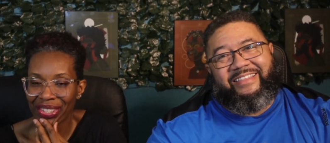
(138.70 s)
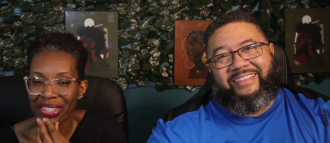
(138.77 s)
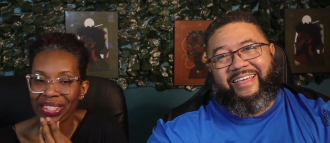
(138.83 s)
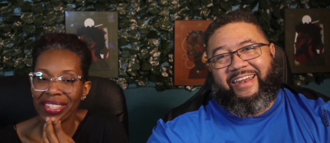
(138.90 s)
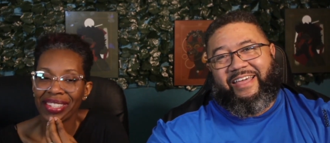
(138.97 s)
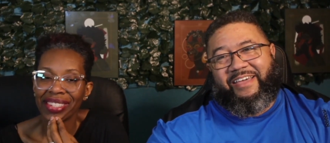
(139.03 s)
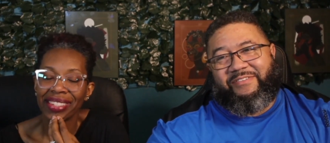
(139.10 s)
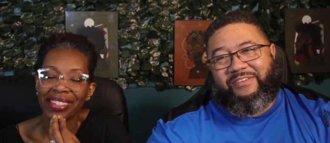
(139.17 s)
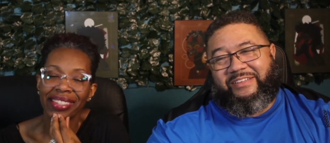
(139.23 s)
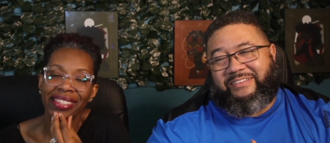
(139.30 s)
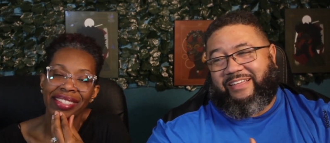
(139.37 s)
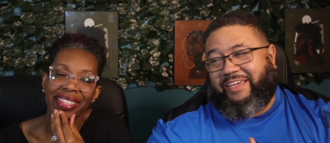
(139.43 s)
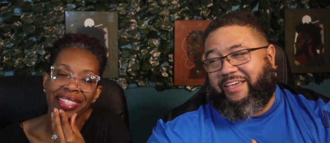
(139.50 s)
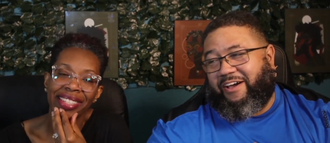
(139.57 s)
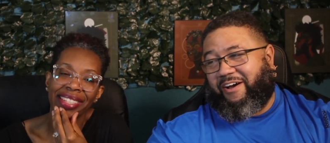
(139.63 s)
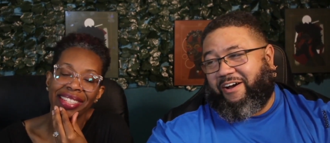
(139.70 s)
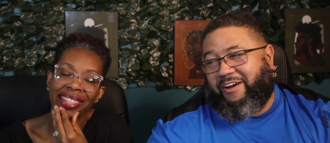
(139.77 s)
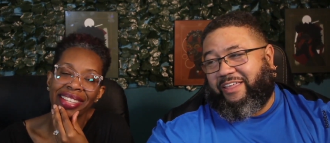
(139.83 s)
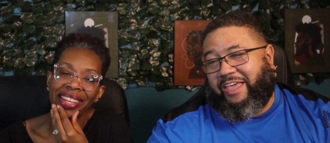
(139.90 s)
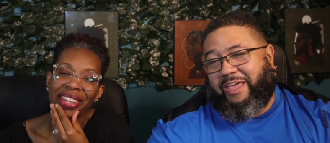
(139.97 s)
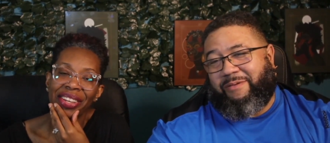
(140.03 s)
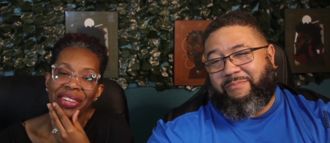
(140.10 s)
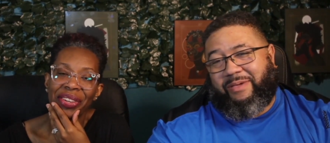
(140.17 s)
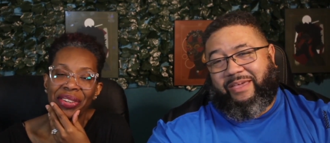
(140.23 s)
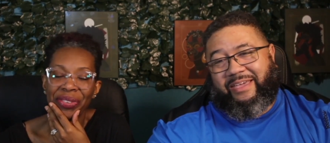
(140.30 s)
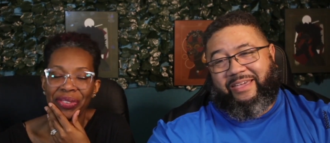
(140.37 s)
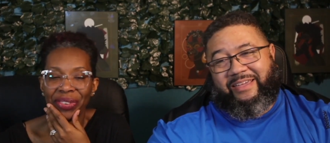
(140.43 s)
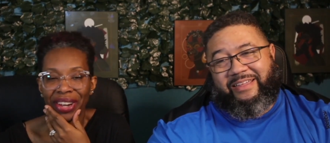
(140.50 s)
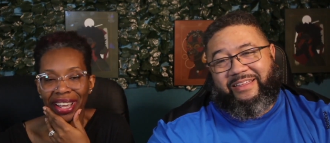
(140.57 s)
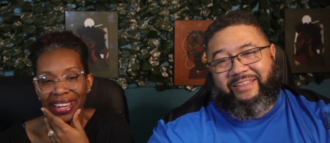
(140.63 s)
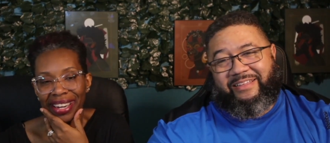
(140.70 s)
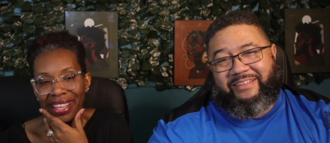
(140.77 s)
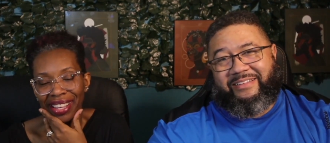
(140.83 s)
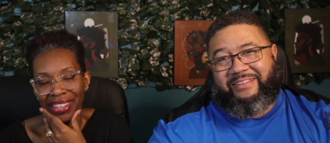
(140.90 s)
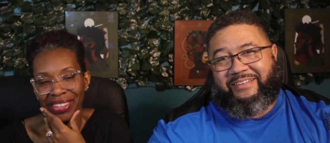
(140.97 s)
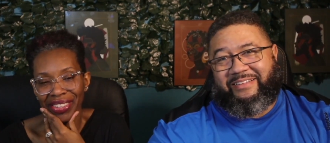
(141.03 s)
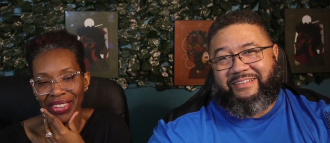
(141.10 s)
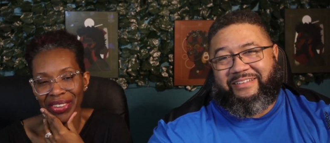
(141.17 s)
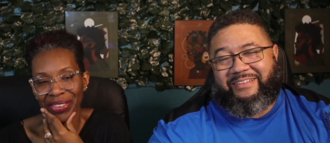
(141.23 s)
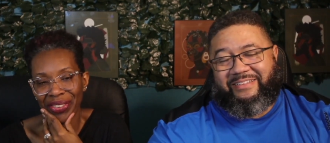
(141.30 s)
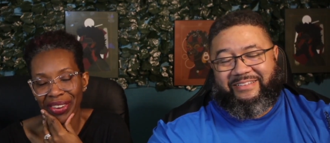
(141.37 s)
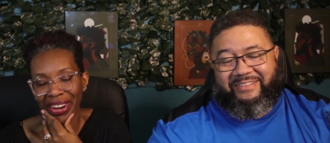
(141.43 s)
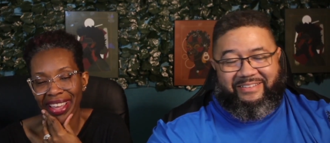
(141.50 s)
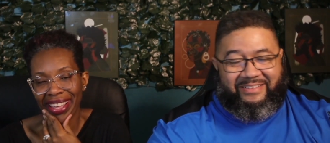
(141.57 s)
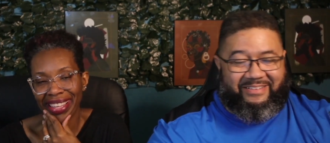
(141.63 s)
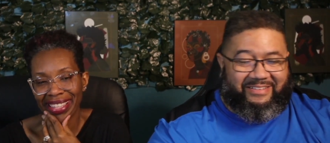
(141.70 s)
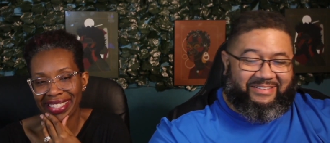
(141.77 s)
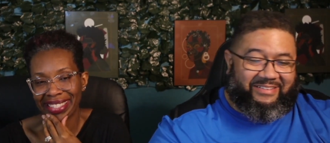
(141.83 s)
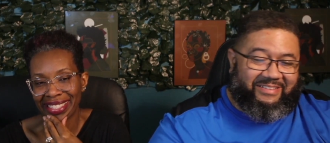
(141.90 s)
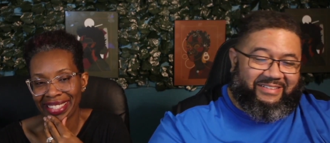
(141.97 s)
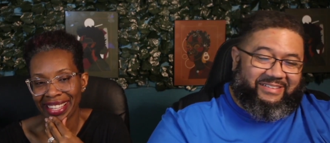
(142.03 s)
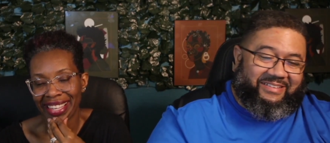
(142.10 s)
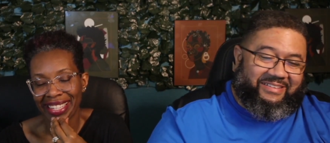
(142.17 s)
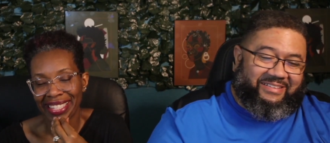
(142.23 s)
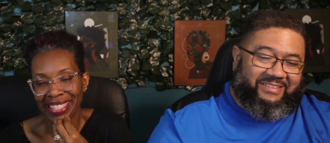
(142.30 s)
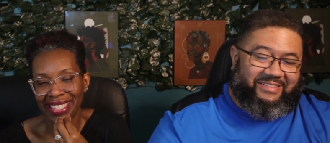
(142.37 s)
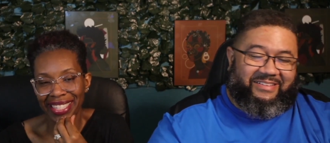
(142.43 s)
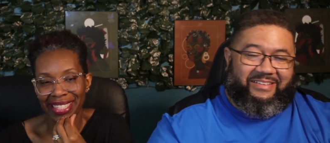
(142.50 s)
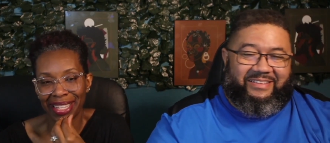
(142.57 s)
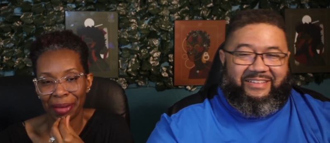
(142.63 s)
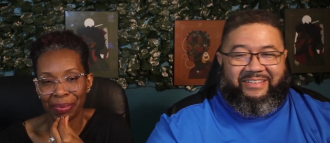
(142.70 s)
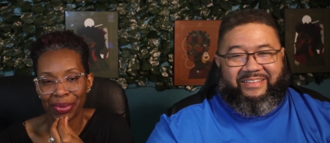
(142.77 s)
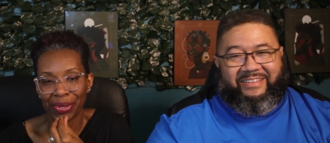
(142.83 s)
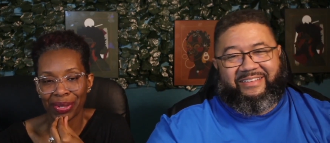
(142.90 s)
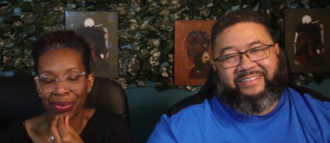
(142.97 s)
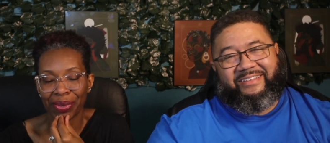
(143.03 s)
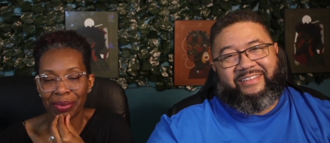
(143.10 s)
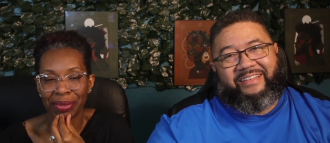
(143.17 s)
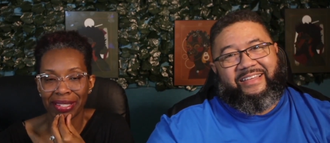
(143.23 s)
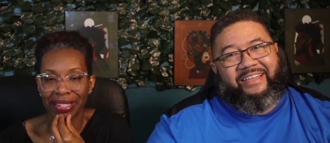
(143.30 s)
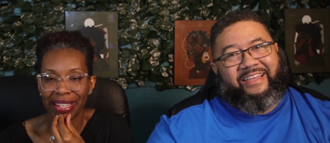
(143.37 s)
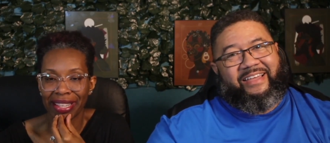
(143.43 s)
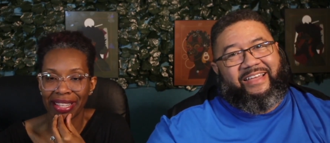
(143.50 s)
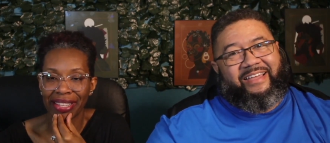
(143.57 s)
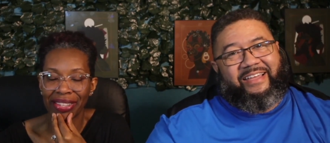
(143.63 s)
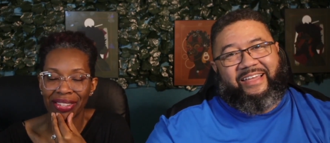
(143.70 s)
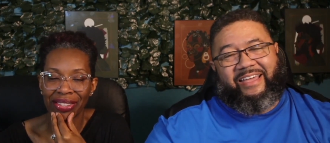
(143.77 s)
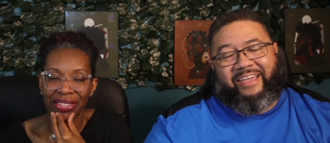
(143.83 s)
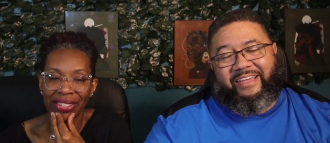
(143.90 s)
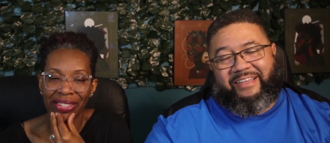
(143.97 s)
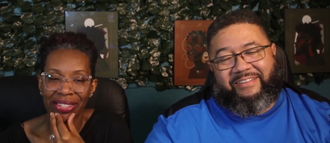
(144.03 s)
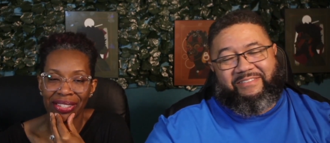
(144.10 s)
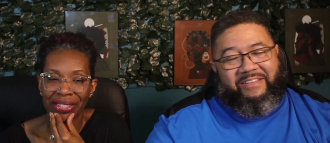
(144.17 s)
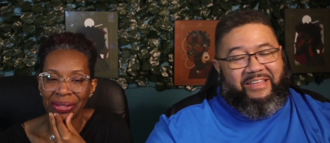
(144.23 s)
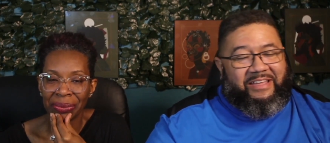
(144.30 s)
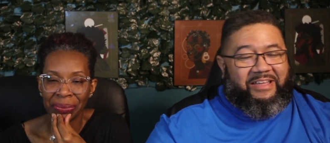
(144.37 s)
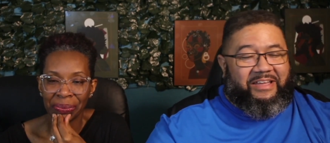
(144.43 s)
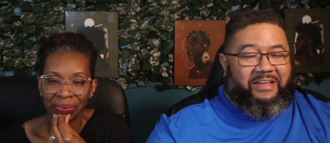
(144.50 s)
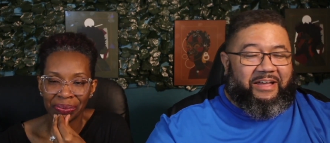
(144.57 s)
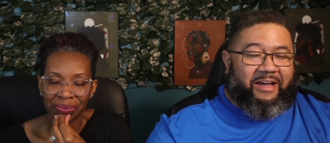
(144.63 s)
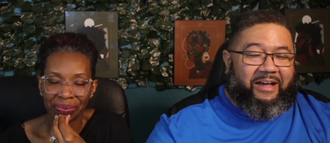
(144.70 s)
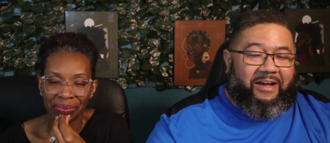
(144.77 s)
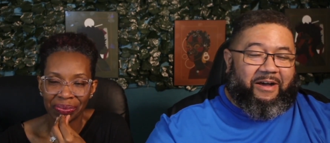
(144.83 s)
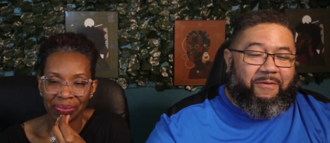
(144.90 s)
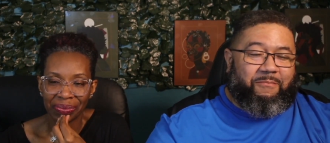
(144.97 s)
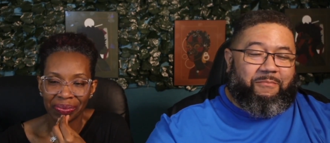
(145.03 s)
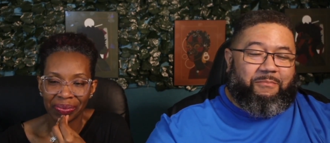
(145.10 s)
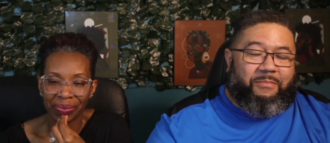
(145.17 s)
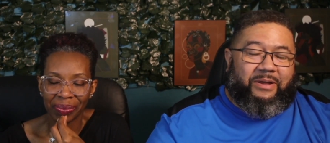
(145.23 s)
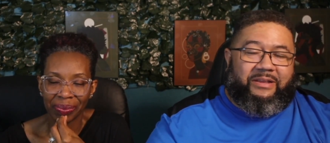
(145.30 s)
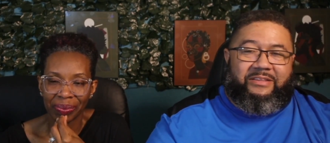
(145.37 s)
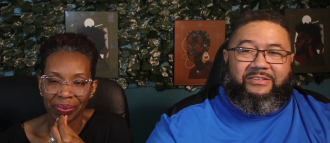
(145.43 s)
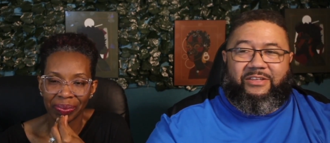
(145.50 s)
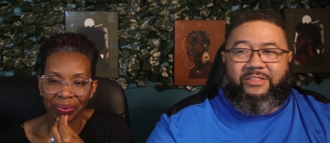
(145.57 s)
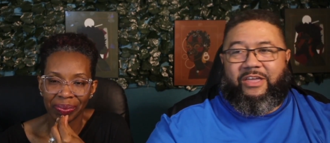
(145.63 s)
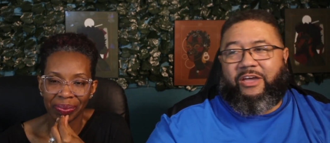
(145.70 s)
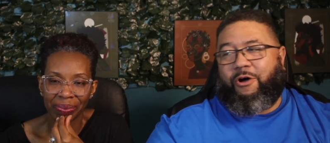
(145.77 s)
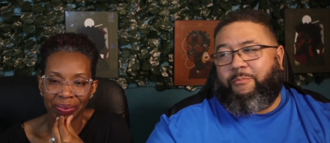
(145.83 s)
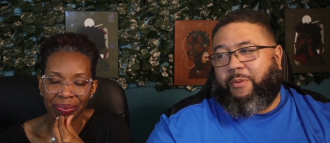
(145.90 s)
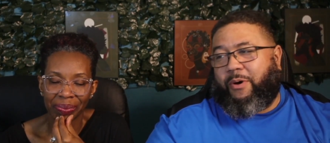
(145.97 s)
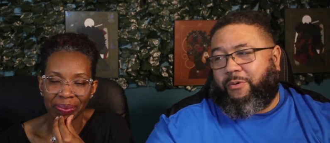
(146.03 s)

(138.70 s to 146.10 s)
Speaker 1: That FSA card came
Speaker 2: in. Right. Right. She can get that prescription now.
Speaker 1: Hey. But so they go